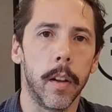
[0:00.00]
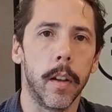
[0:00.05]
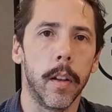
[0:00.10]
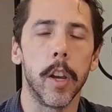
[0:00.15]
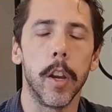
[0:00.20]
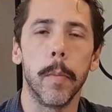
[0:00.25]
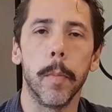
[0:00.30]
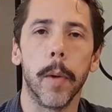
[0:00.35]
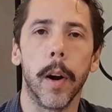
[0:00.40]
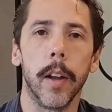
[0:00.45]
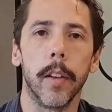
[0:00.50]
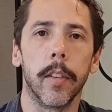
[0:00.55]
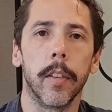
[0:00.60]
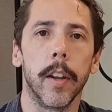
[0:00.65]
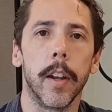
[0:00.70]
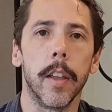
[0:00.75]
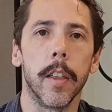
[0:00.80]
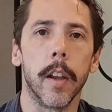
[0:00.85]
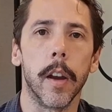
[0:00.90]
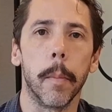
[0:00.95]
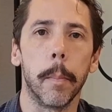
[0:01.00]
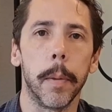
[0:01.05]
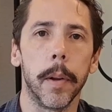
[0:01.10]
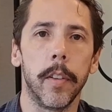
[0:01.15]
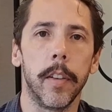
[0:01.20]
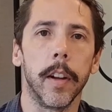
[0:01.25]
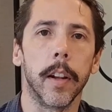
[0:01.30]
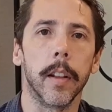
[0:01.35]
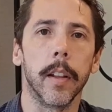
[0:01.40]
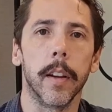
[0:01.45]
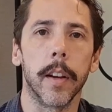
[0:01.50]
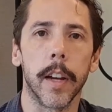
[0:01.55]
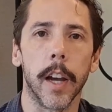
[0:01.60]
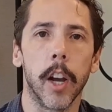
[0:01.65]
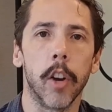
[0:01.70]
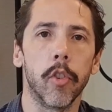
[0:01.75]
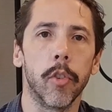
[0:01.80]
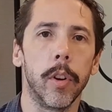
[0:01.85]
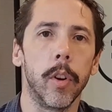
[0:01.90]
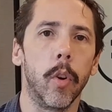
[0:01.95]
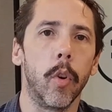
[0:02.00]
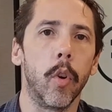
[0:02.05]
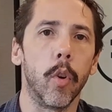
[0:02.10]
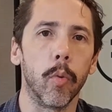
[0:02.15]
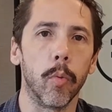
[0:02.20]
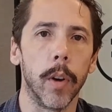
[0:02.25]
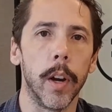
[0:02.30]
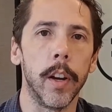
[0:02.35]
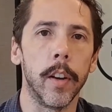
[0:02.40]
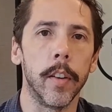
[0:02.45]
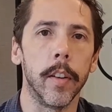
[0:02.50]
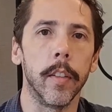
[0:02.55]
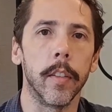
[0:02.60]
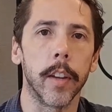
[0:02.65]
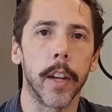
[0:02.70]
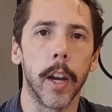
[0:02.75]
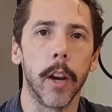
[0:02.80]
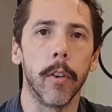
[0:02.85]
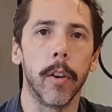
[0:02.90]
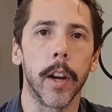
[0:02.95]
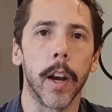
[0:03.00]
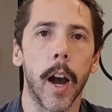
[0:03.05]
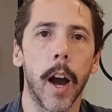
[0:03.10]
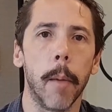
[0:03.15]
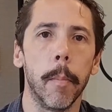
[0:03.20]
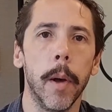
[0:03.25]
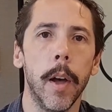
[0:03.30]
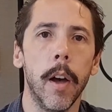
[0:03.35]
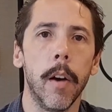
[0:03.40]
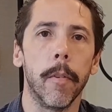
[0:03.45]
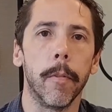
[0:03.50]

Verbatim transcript: You might see that a particular country or region is gearing up